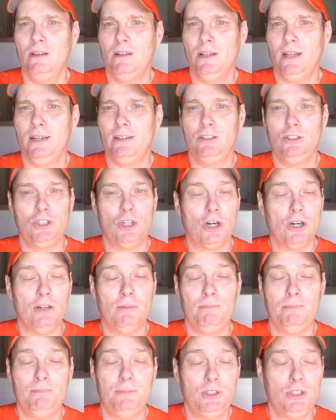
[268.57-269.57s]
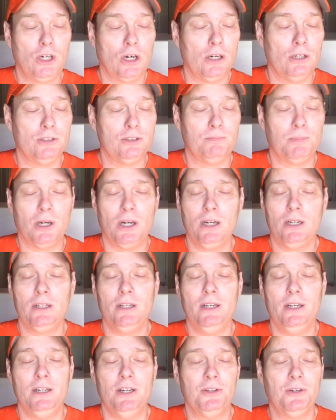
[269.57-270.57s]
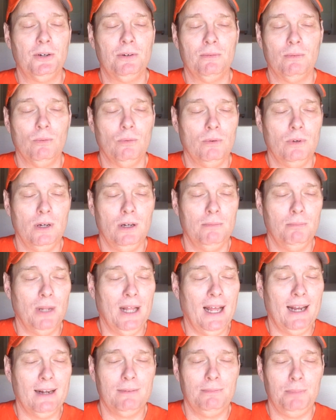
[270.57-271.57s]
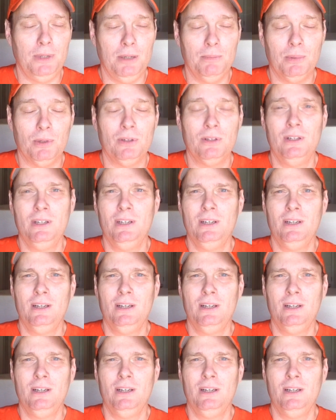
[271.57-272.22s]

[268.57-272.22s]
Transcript: like Charles Barkley and other black people